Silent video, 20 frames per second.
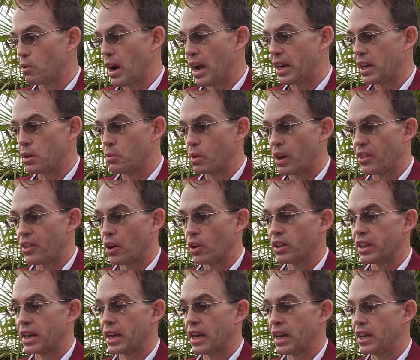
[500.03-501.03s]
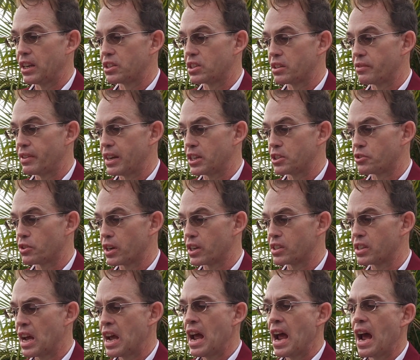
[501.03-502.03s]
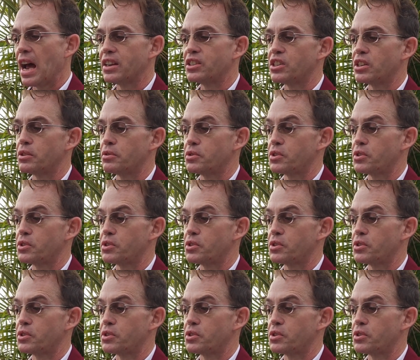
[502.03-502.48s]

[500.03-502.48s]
ready with only a hint of interest, as